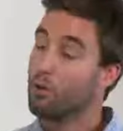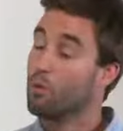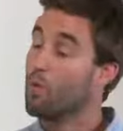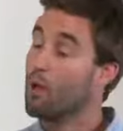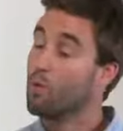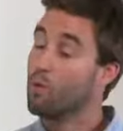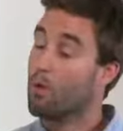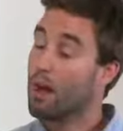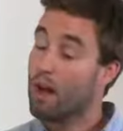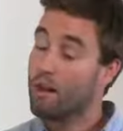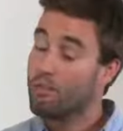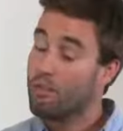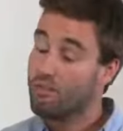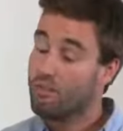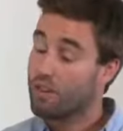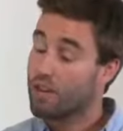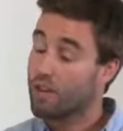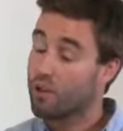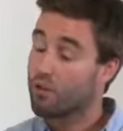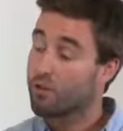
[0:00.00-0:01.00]
good one will have
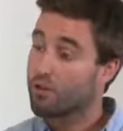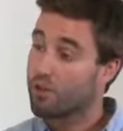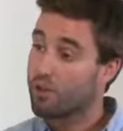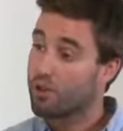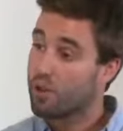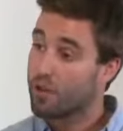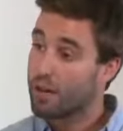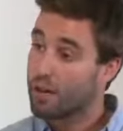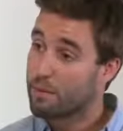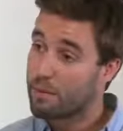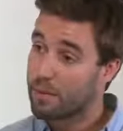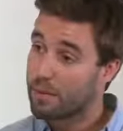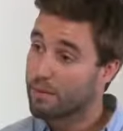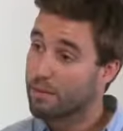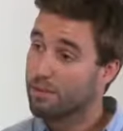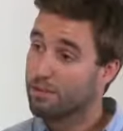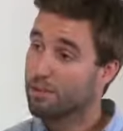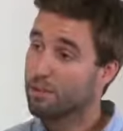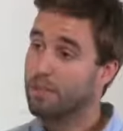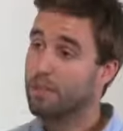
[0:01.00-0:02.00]
every kind of fish you can
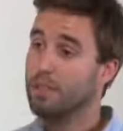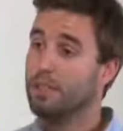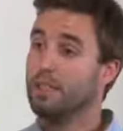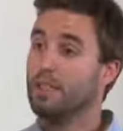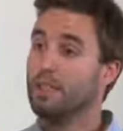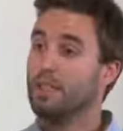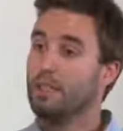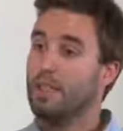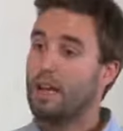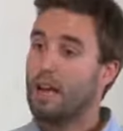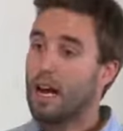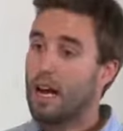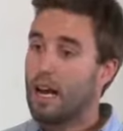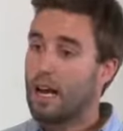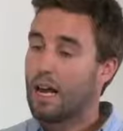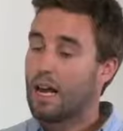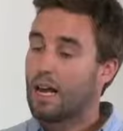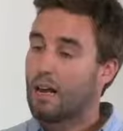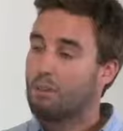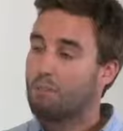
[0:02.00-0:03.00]
imagine.
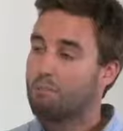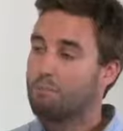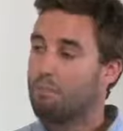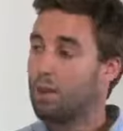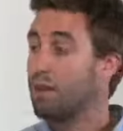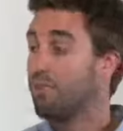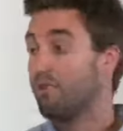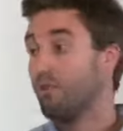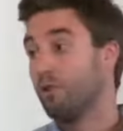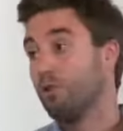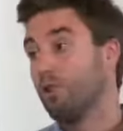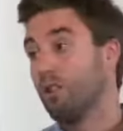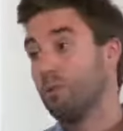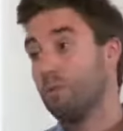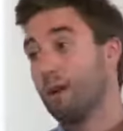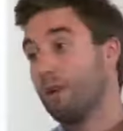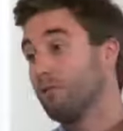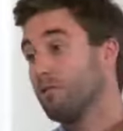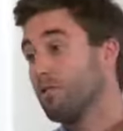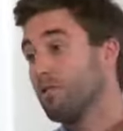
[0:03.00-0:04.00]
But if you're in
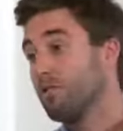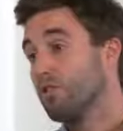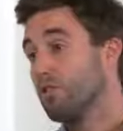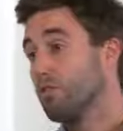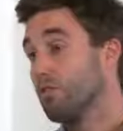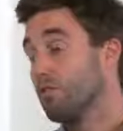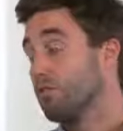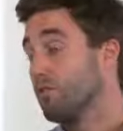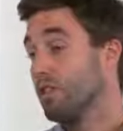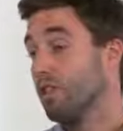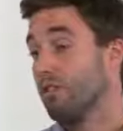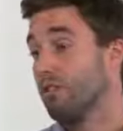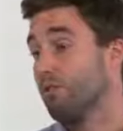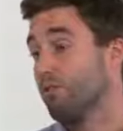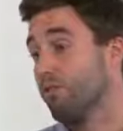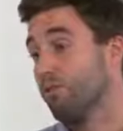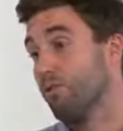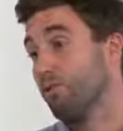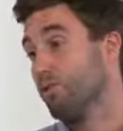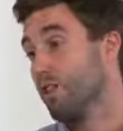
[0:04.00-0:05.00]
the mountains, you will eat
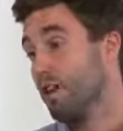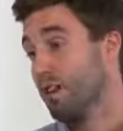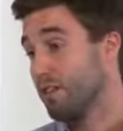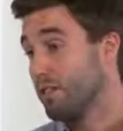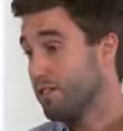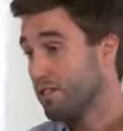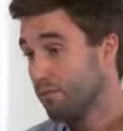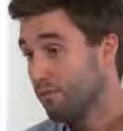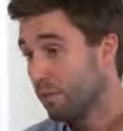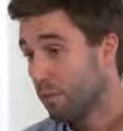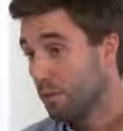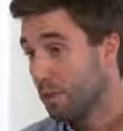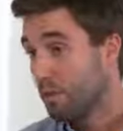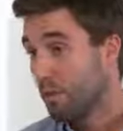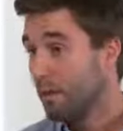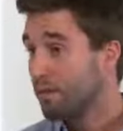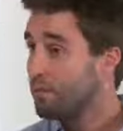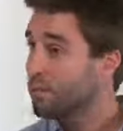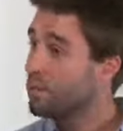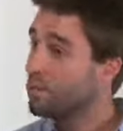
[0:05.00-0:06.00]
food that is from the
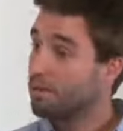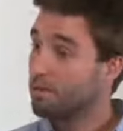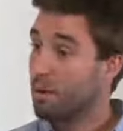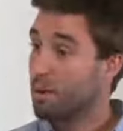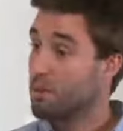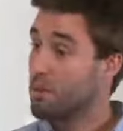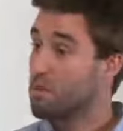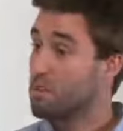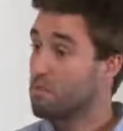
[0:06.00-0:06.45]
mountains, maybe